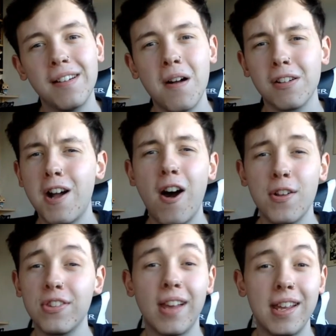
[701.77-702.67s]
I
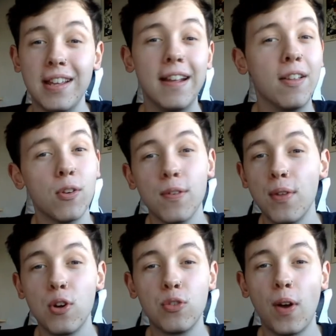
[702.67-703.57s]
can't say either of
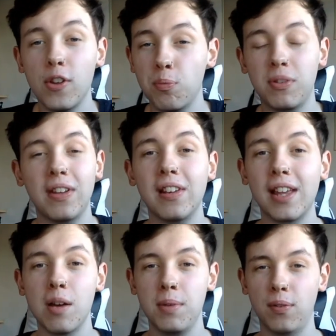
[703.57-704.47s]
those fights particularly
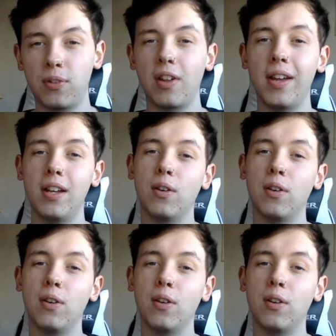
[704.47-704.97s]
get me excited.